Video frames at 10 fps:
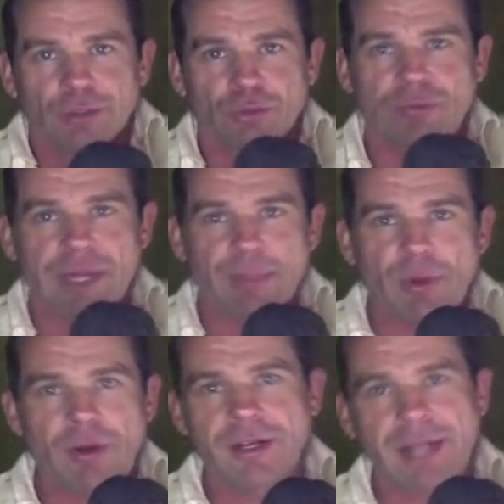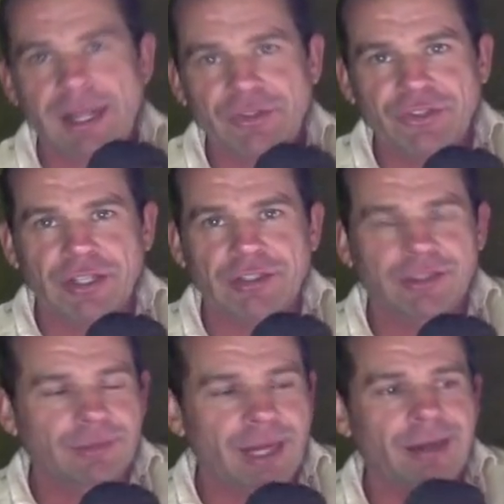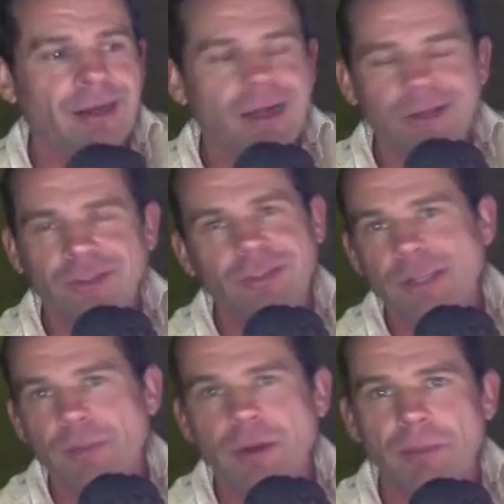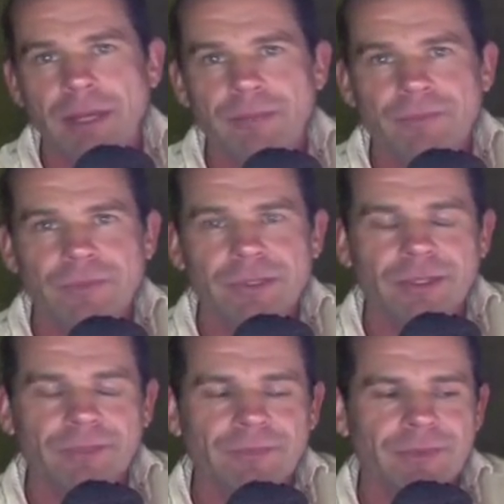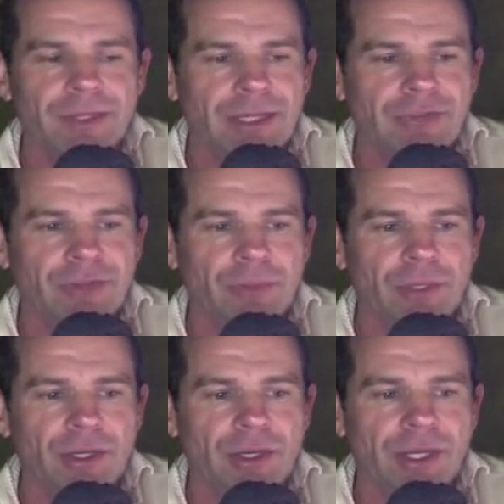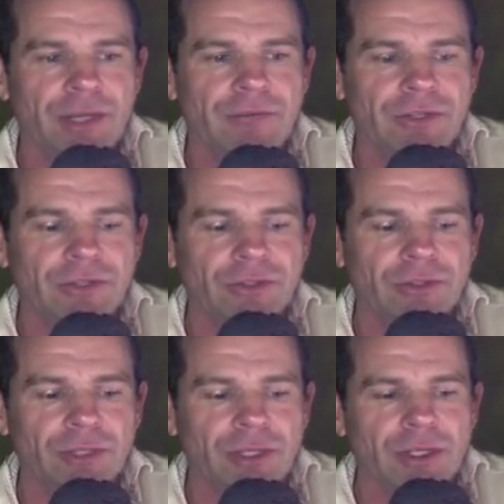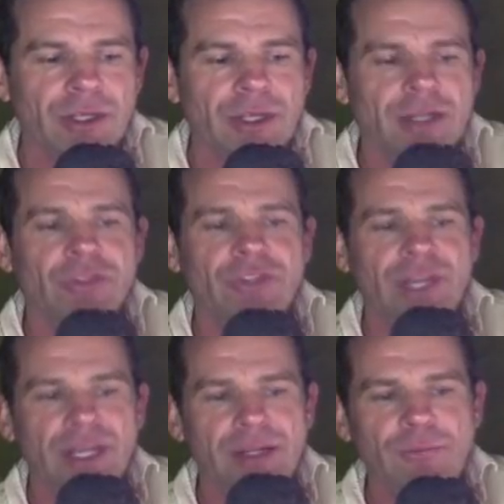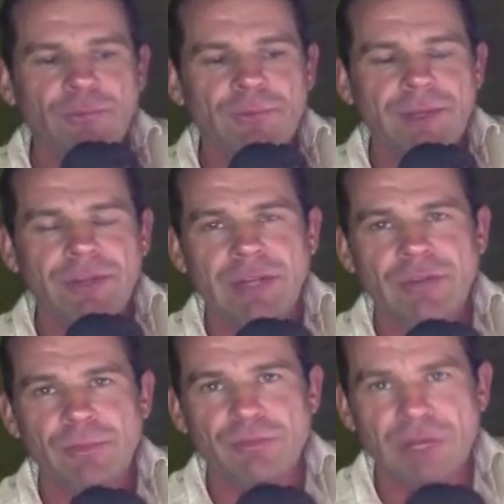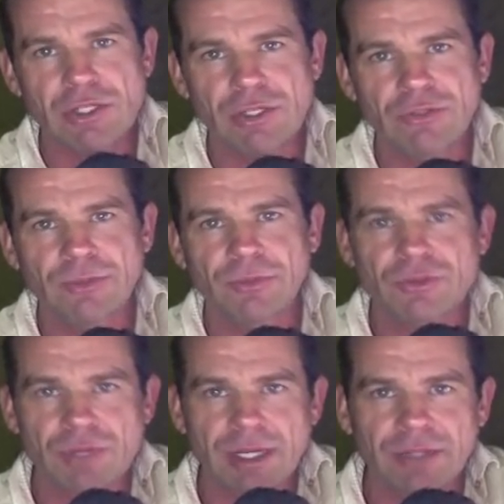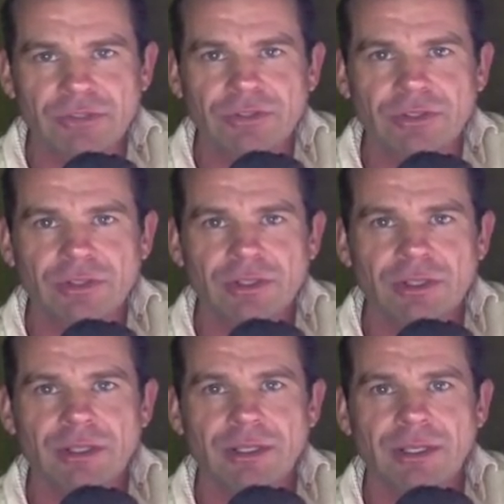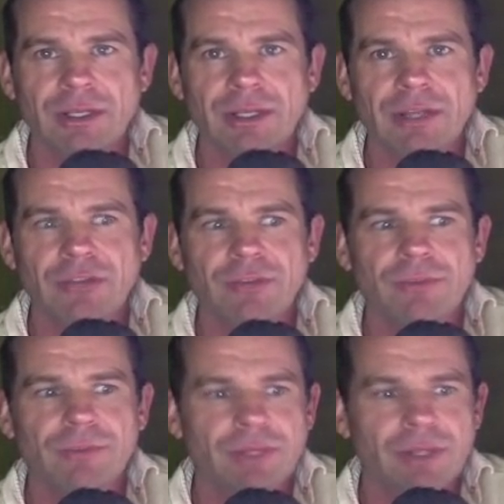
Reebok, Asics, Adidas. Come on, man. You know, it's not beyond naive here. So, so Dave has had some pressure and some stress, and he has some.